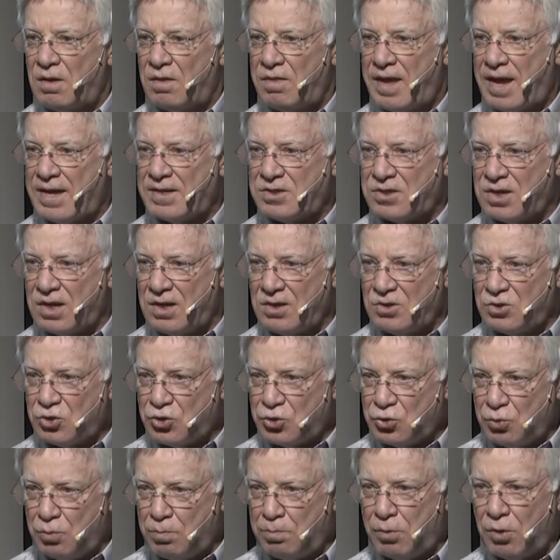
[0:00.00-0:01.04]
That's a
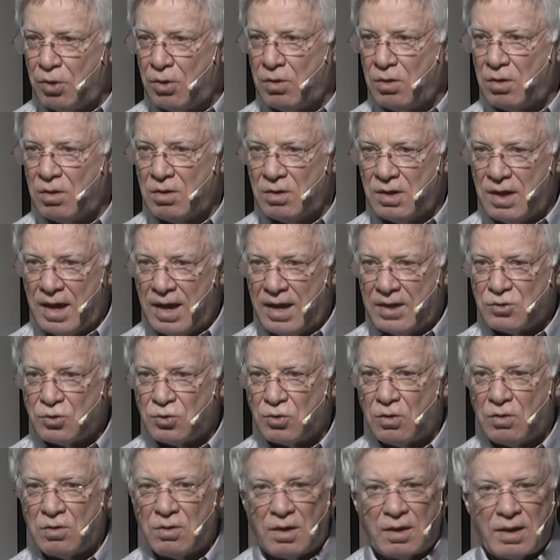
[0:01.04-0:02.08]

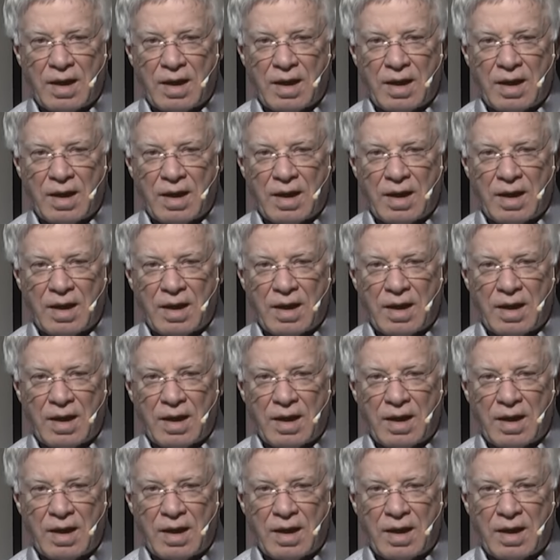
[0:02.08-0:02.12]
supernatural.